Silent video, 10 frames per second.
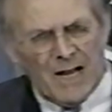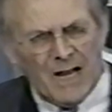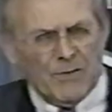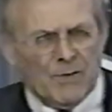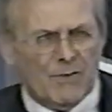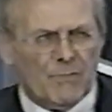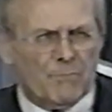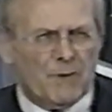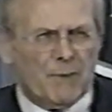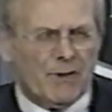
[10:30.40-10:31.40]
There
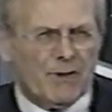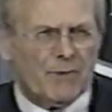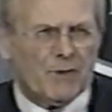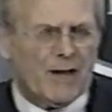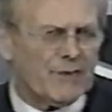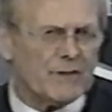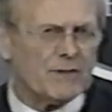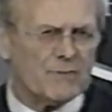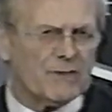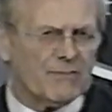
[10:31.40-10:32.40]
apparently were a lot of
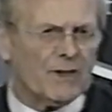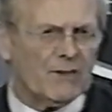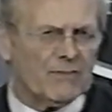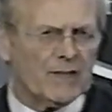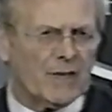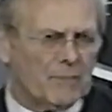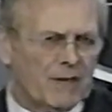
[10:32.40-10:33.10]
issues involved,